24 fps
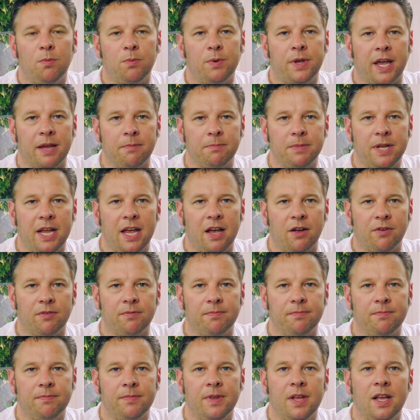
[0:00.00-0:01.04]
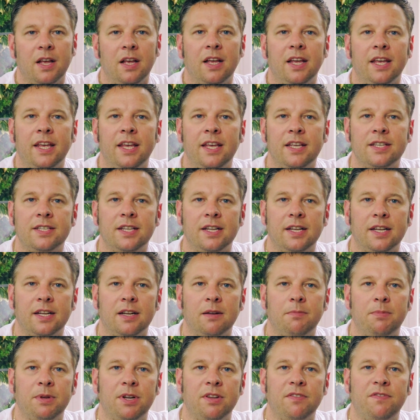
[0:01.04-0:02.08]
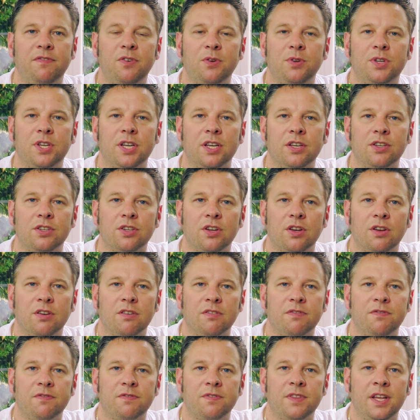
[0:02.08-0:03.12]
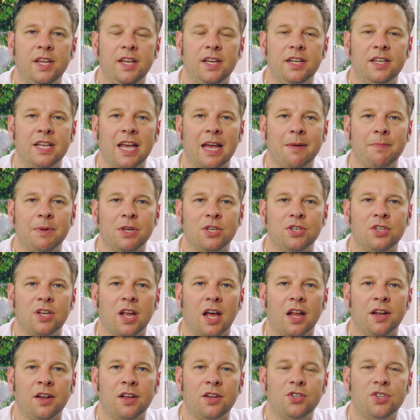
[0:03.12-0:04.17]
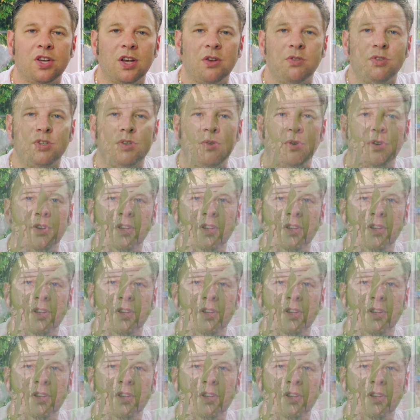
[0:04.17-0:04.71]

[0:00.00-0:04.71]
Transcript: came down. Here's a little bit of footage of the damage done. I showed you